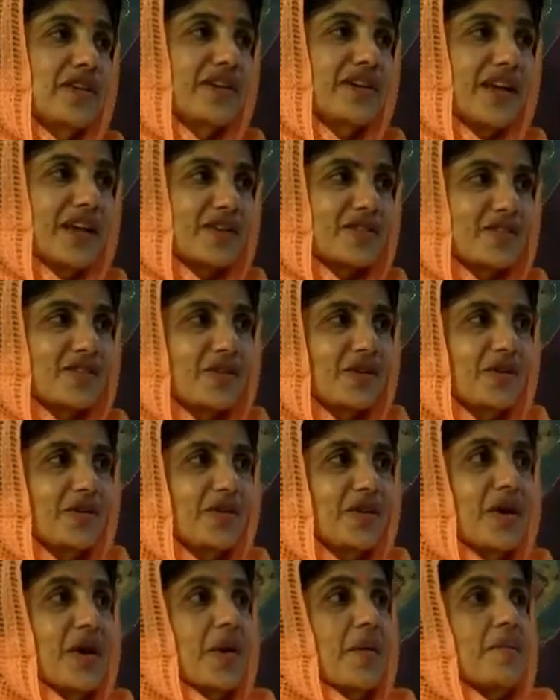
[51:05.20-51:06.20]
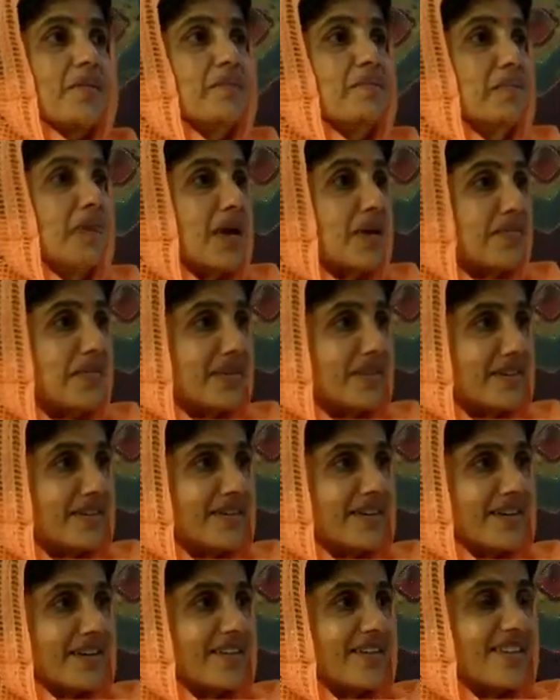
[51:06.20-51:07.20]
next door. Maybe the
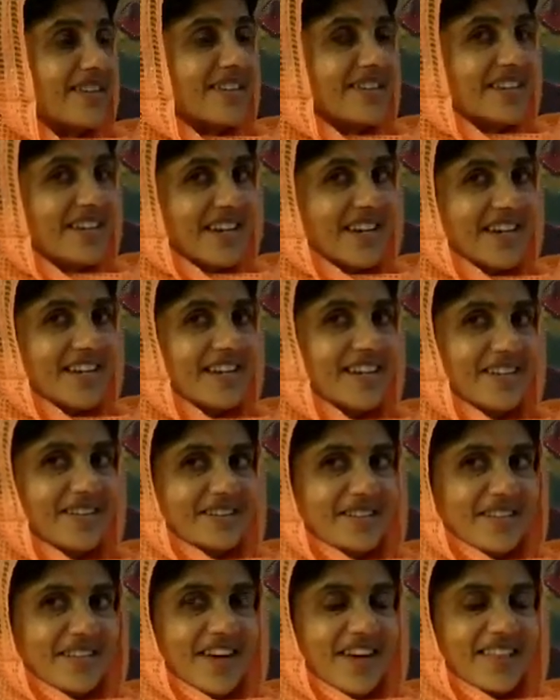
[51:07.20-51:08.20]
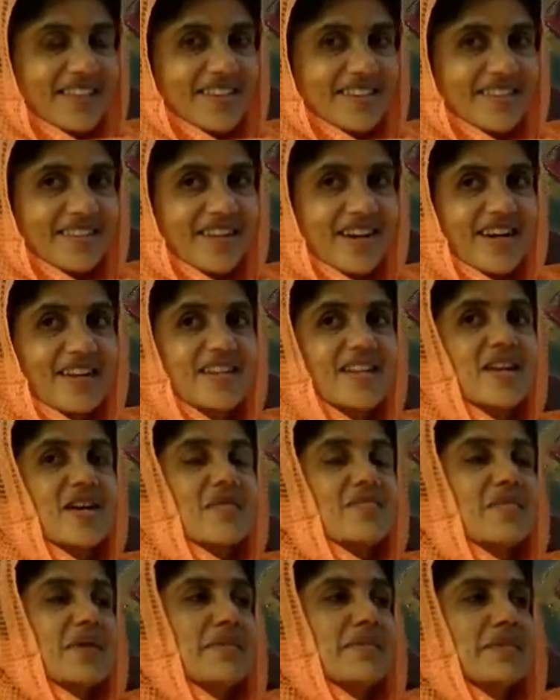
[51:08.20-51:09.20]
grass is greener on the other side.
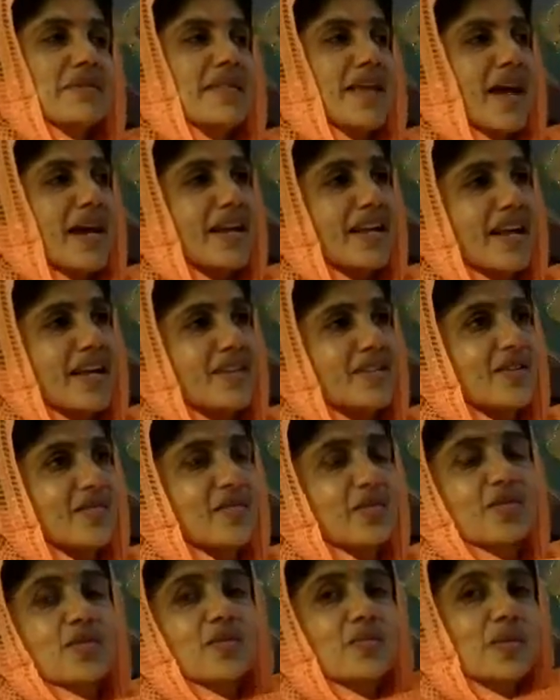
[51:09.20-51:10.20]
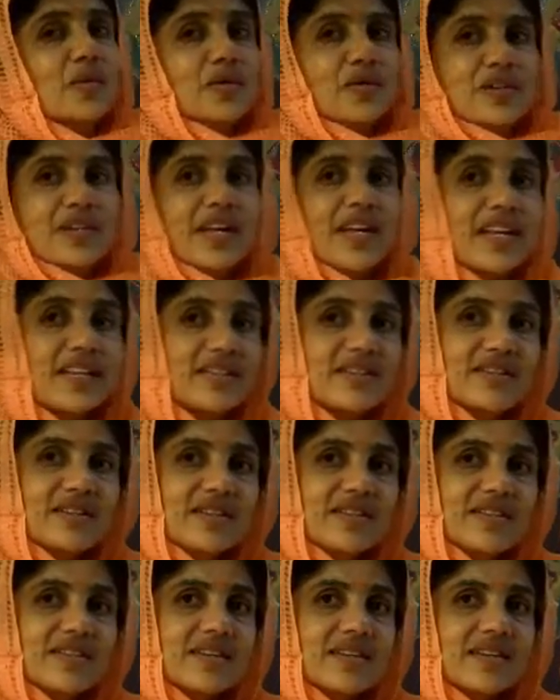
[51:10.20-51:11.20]
Maybe that has a few more
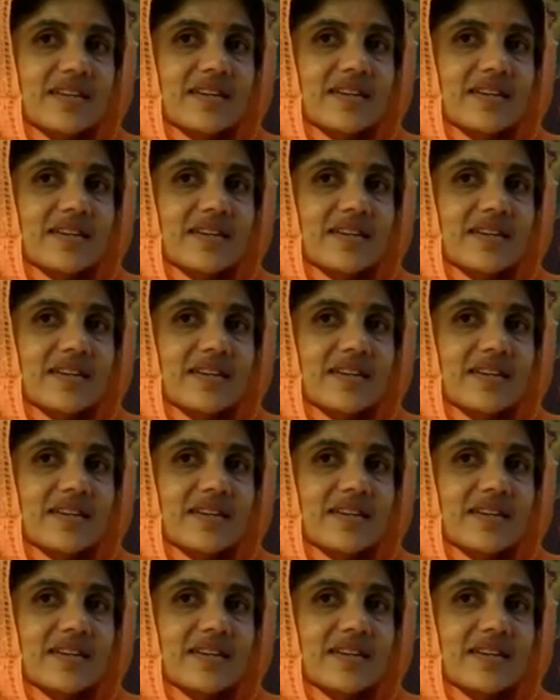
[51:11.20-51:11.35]
daisies.